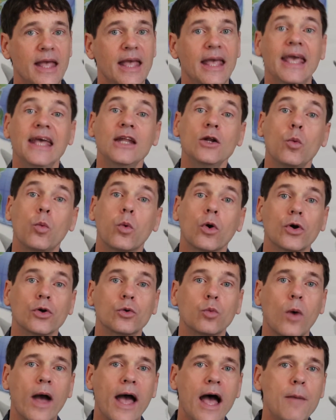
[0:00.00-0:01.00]
In a
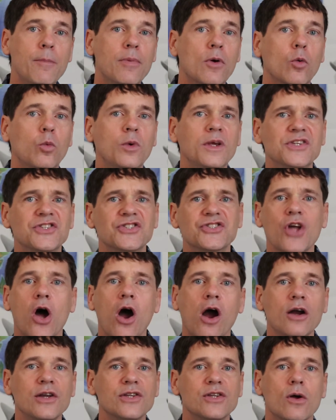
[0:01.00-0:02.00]
word web, we
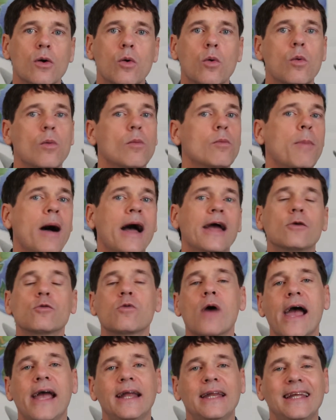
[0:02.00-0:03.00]
start by
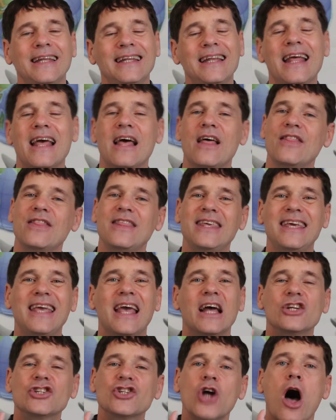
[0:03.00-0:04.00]
writing
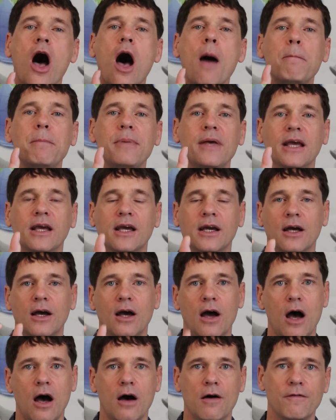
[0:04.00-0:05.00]
the topic
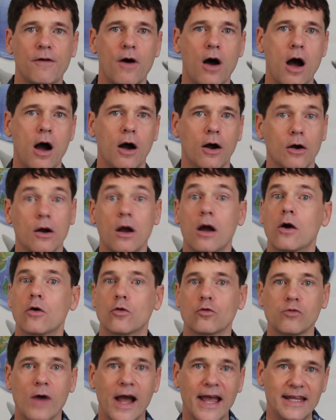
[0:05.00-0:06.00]
of our
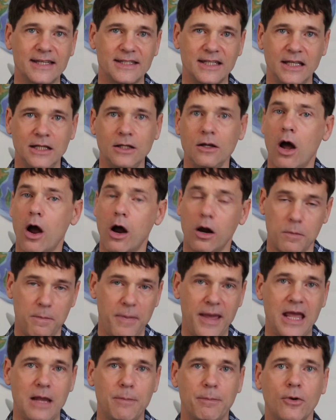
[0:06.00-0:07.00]
writing, our
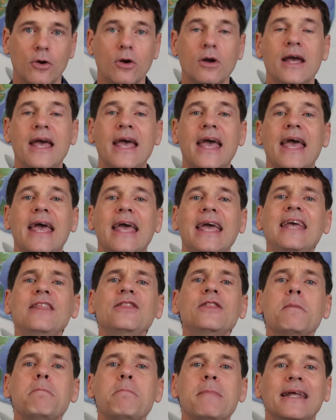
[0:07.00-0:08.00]
paper, in
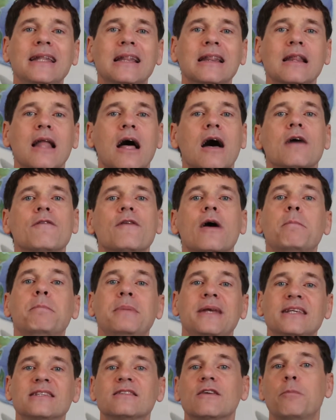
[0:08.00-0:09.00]
the middle of a
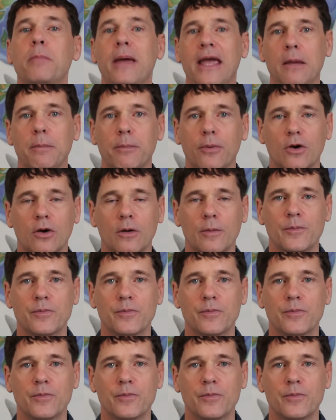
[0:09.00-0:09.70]
piece of paper.